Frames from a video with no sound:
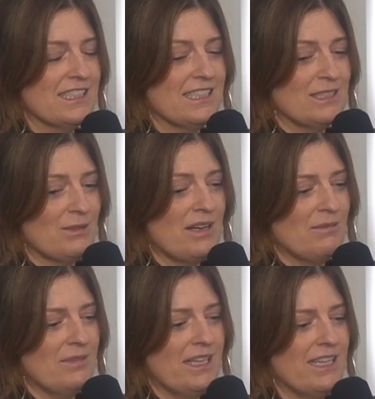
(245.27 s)
That's what
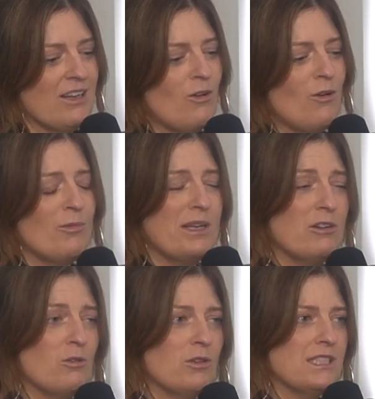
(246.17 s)
I'm like. Oh my
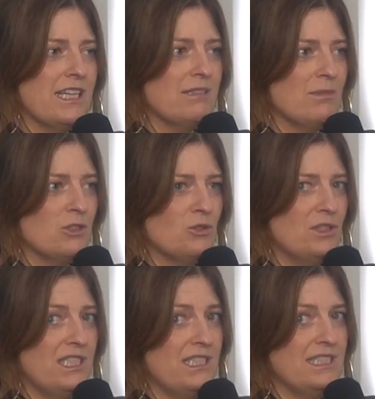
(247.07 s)
God, I had my 2
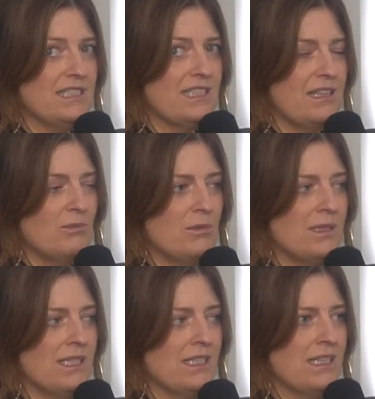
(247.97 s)
nieces staying with
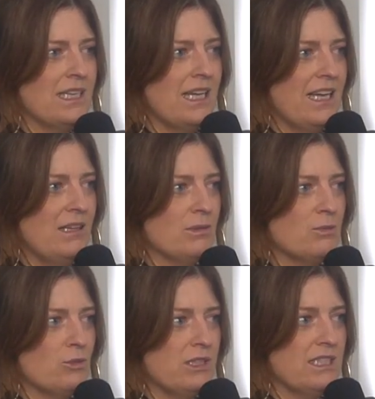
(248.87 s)
me and they were
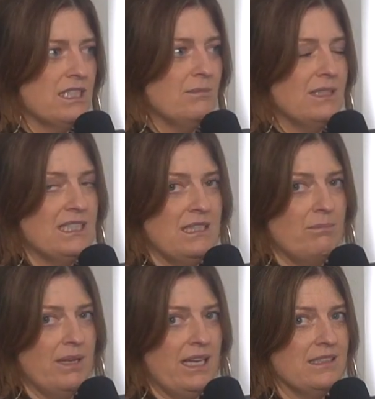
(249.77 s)
supposed to sleep in the
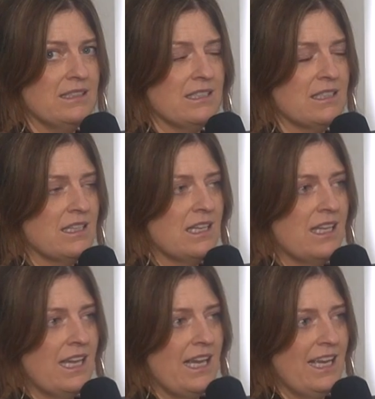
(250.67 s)
same bed,
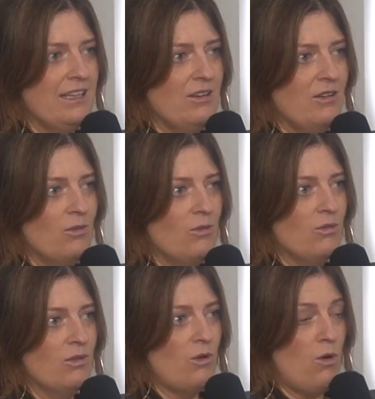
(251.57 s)
and
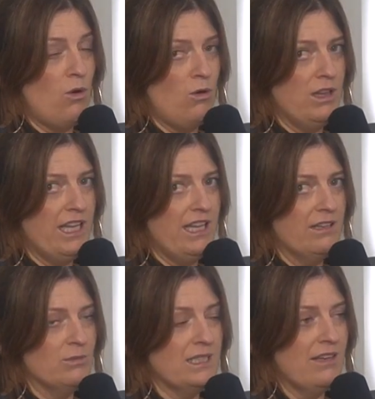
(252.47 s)

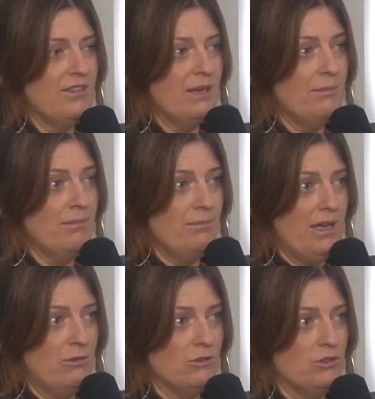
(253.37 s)
Holly was having a
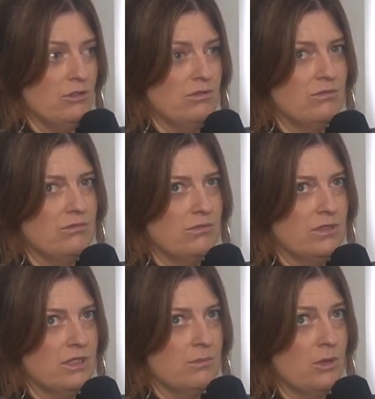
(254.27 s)
meltdown
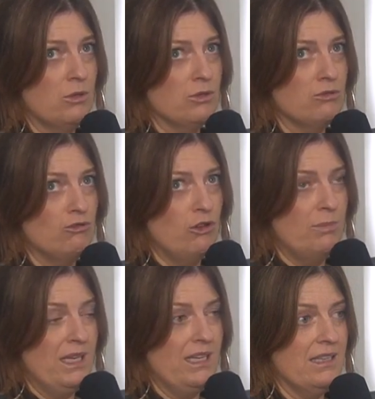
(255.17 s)
because
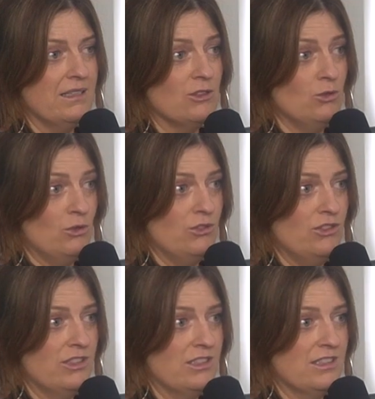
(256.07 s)
Ruby snores.